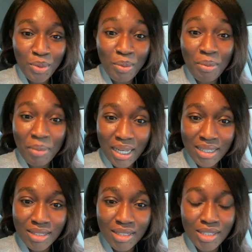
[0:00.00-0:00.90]

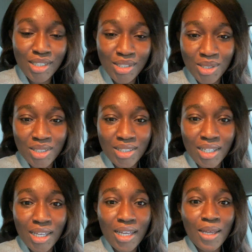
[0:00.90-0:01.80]
Max. Jesus.
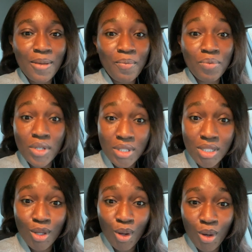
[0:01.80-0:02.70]
This
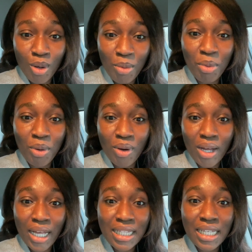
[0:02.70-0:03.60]
is long, but
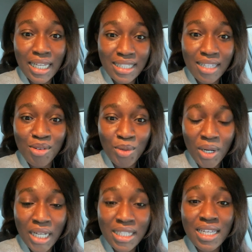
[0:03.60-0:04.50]
I think I said it
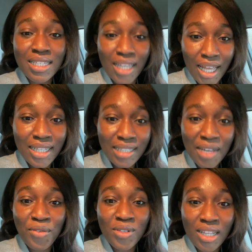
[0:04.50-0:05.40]
wrong. I think it's the
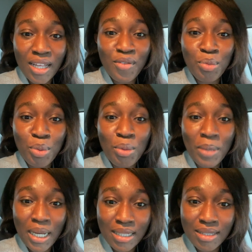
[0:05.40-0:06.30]
iPhone 11 Pro
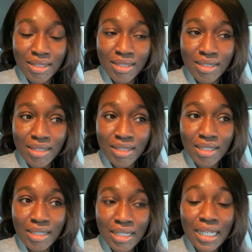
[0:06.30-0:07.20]
Max.
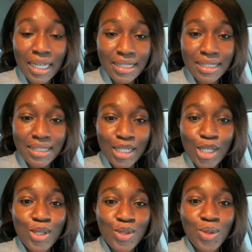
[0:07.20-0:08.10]
Yes.
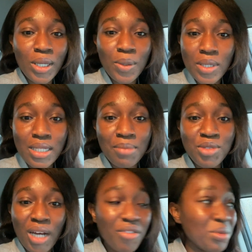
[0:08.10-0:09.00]
So anyways, I'm
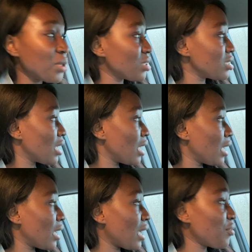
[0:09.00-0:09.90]
driving because
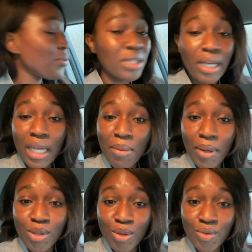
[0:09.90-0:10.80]
everyone that came
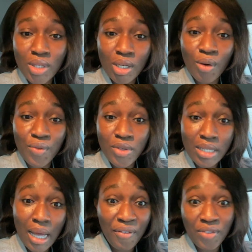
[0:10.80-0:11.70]
out of the office
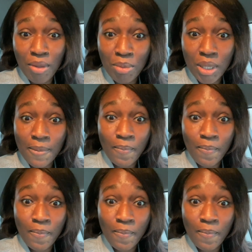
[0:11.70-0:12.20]
after me